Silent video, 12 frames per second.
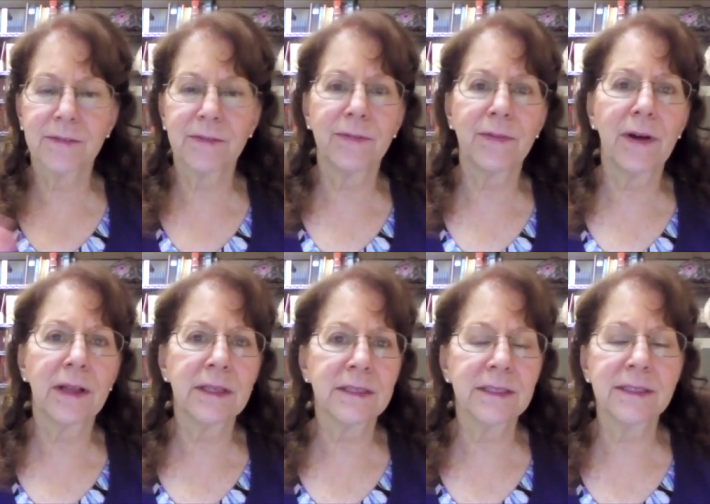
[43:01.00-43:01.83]

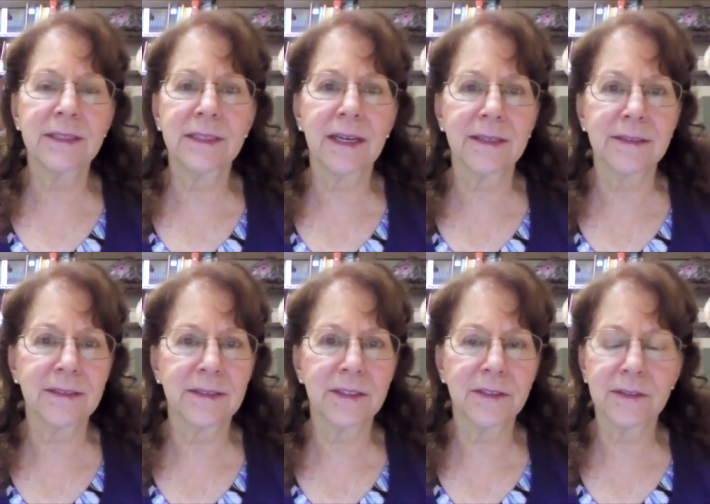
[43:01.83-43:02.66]
fall into the
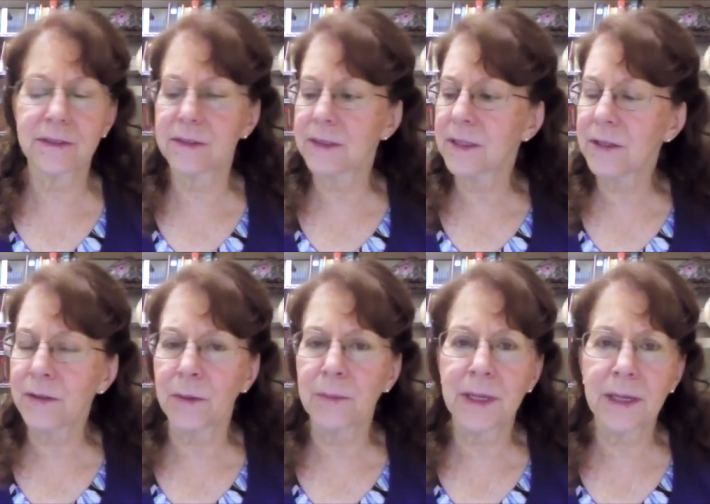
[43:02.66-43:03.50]
dust, just, you
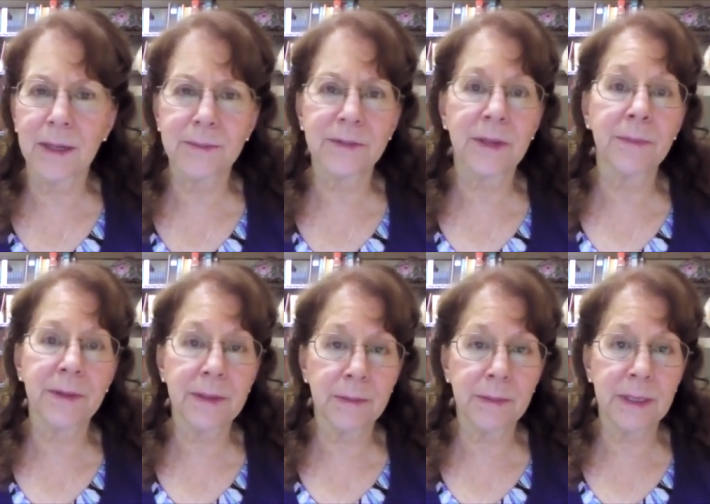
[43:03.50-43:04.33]
know, become
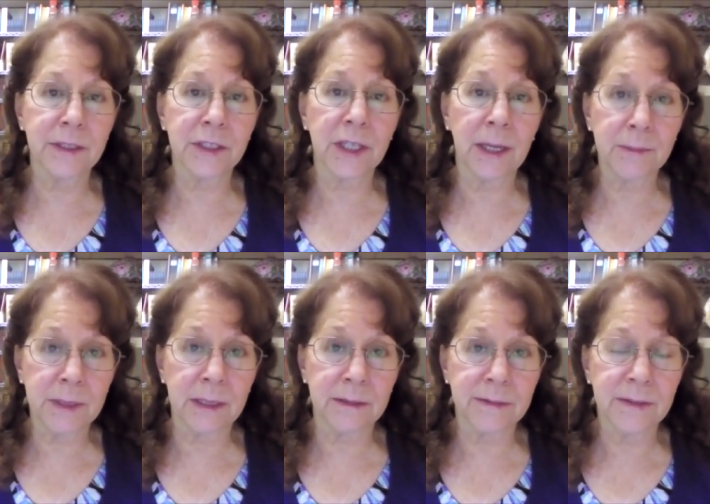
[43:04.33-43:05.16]
something to be ashamed
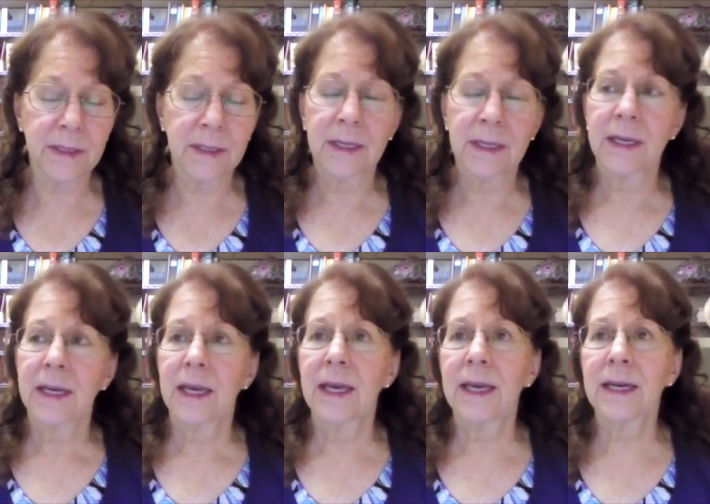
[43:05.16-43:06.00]
of.
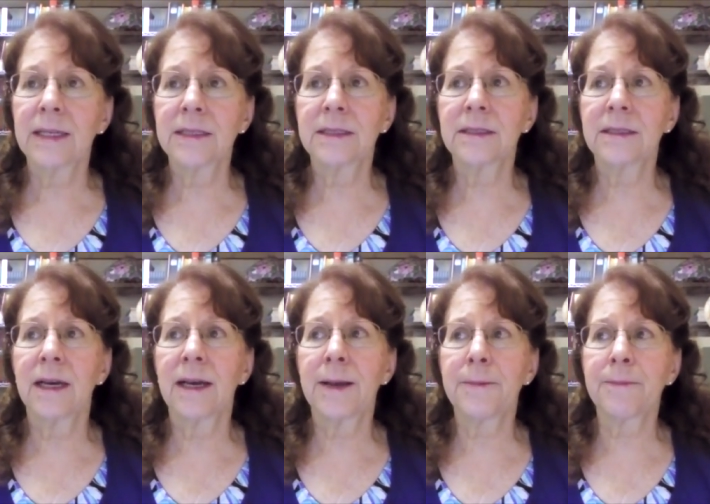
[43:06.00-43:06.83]
And,
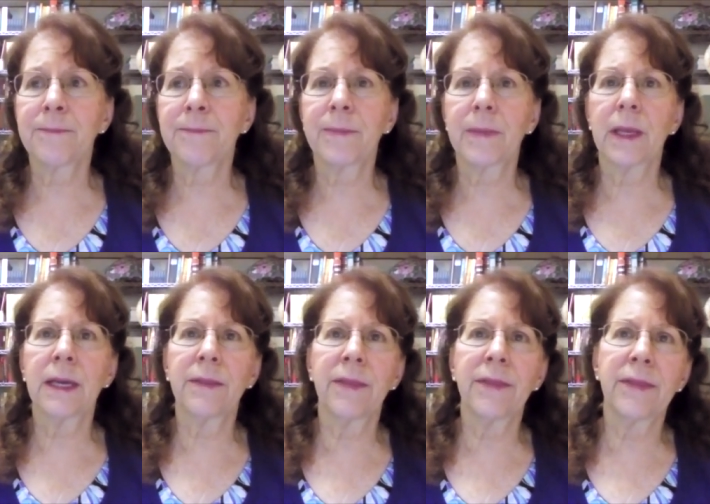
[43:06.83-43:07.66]
um,
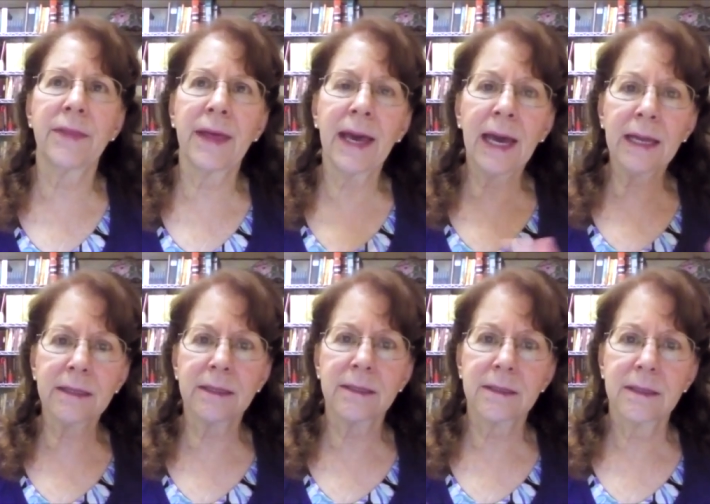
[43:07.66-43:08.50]
and that,
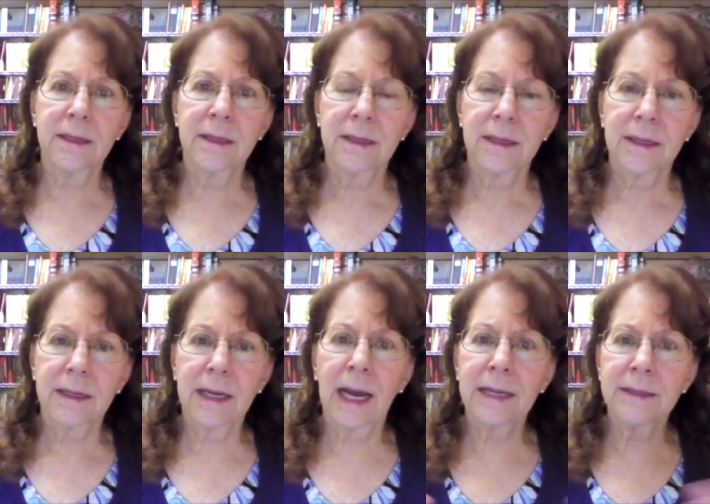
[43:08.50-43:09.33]

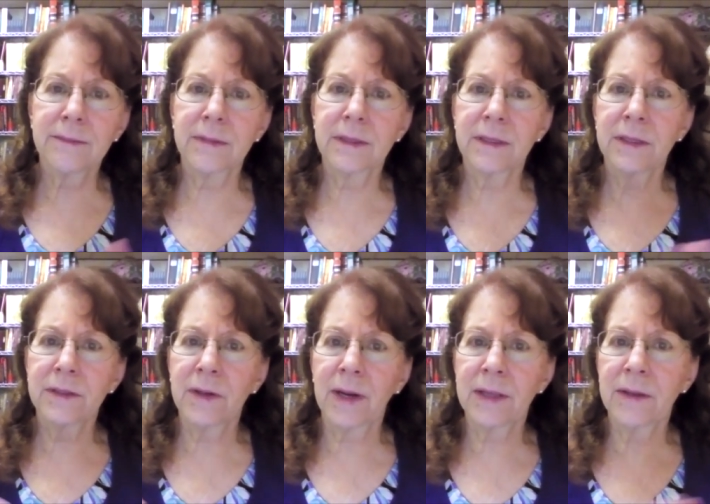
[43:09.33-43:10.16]
I, you
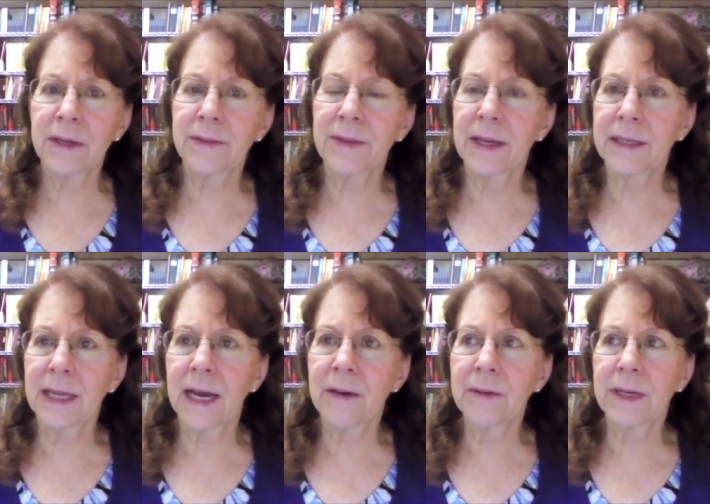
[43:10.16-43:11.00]
know, I look at that
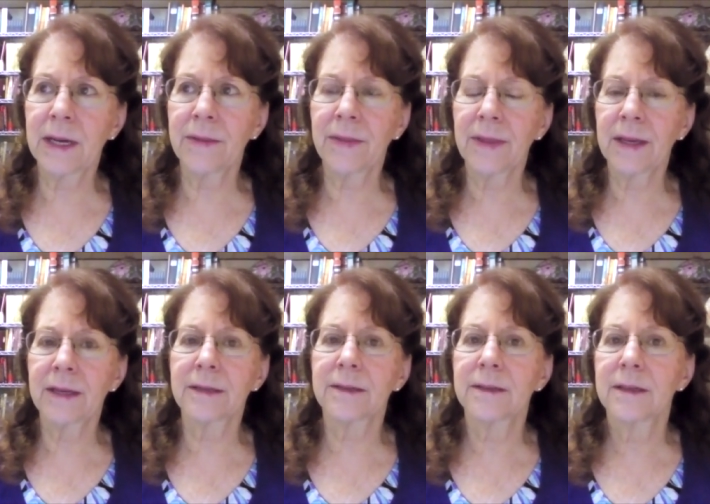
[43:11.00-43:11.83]
now and I think,
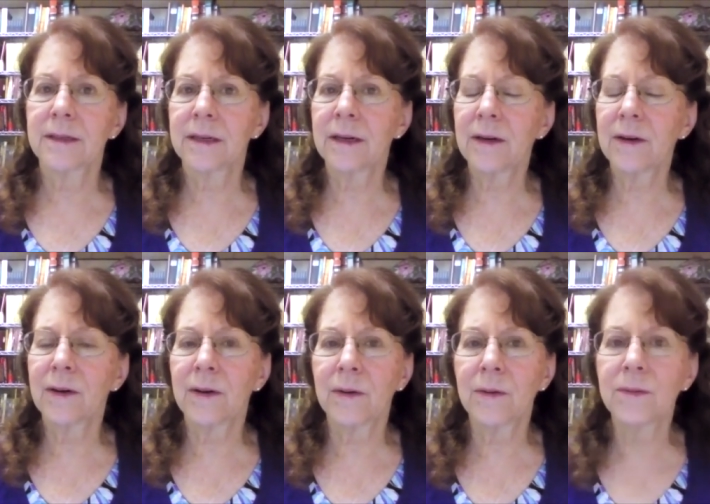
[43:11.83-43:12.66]
uh
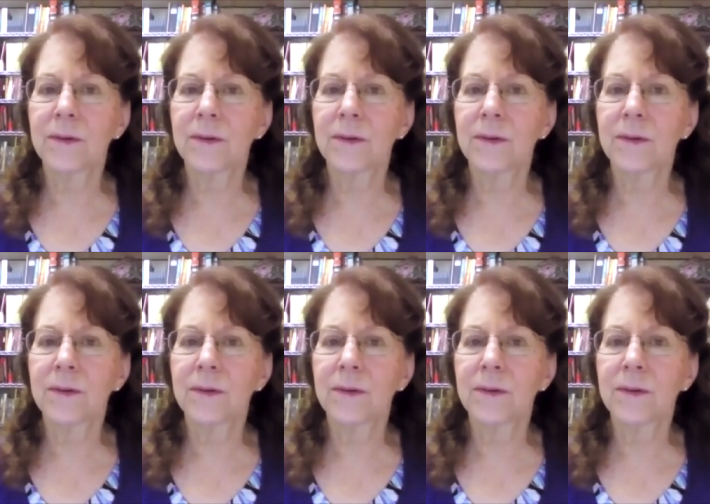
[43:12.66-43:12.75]
oh,